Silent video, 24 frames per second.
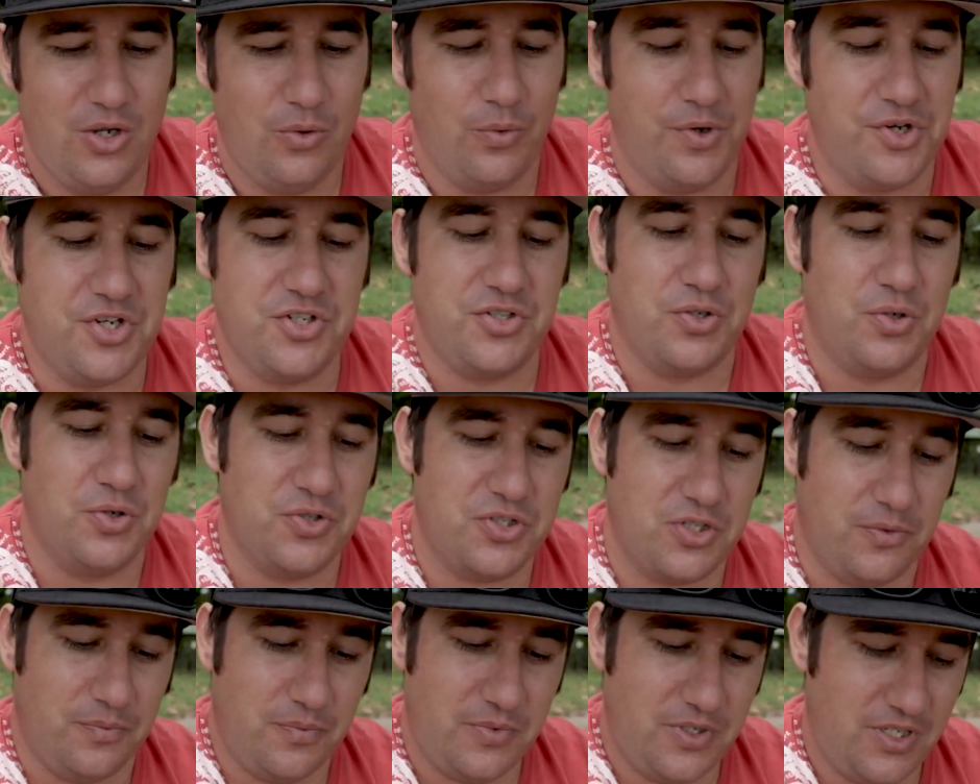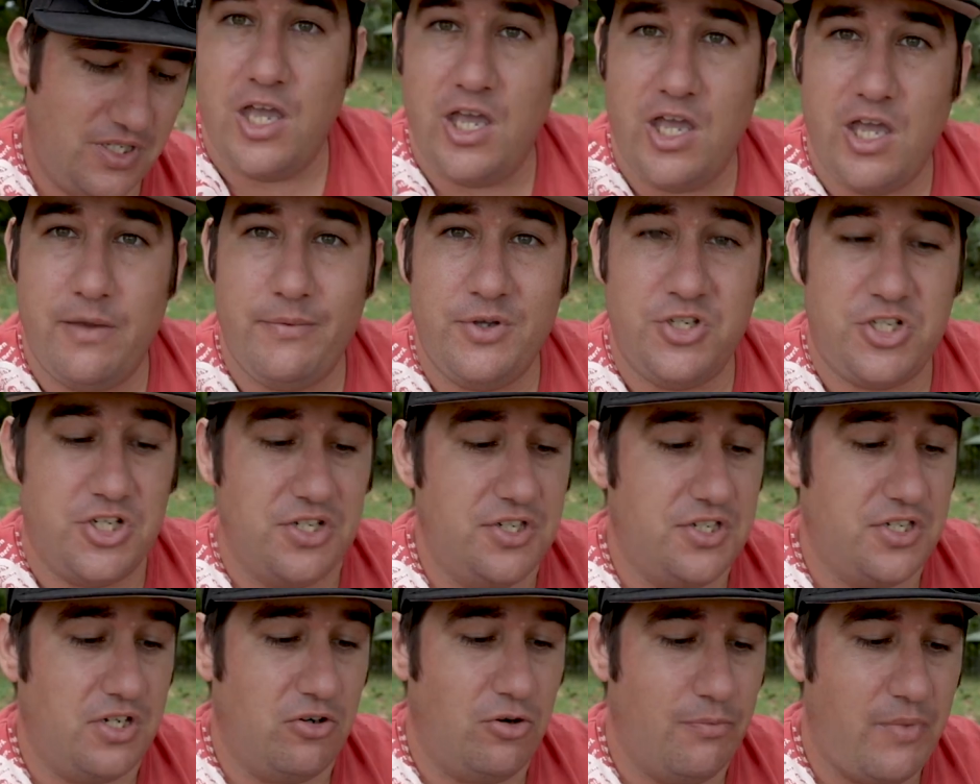which is awesome.
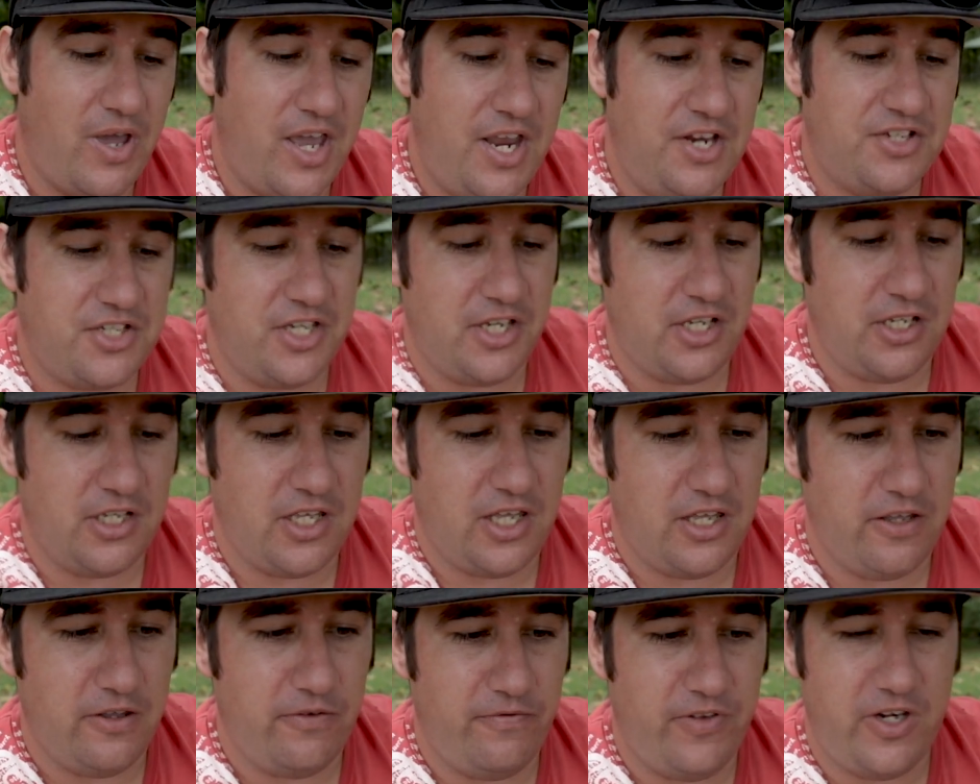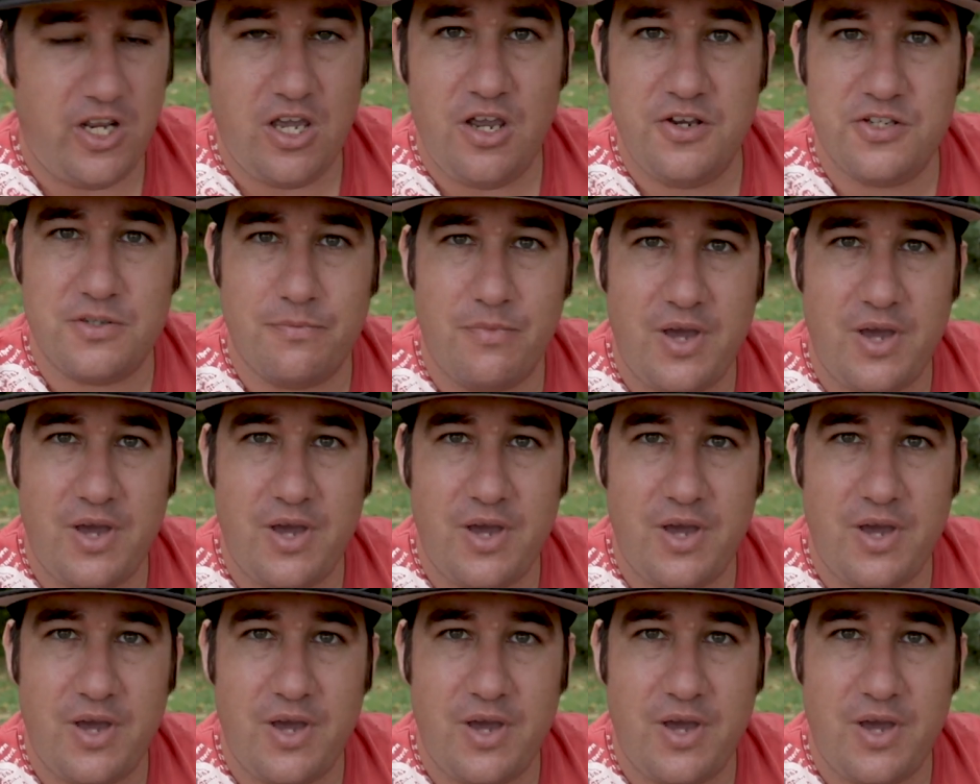Images are amazing, video is